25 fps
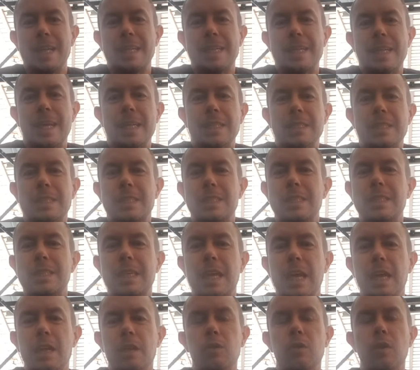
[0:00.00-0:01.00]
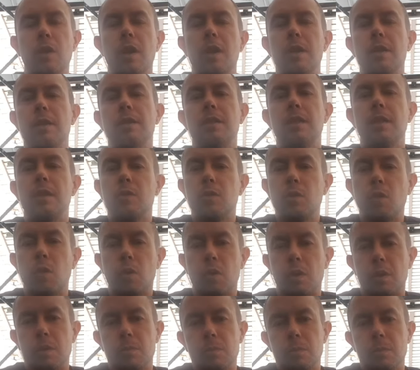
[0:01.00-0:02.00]
that's generally the
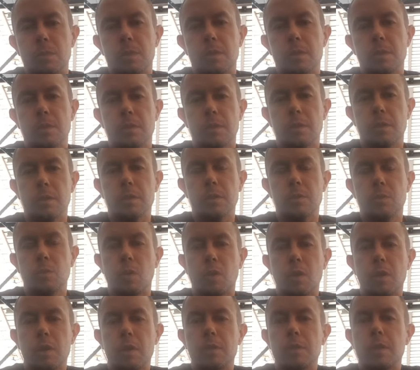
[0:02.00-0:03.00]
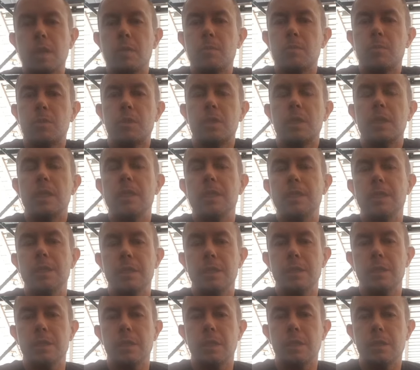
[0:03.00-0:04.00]
norm. A smaller number
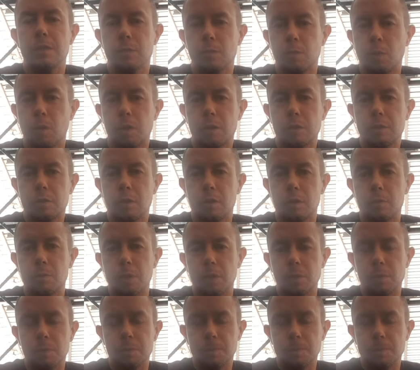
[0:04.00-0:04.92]
is a smaller turbo.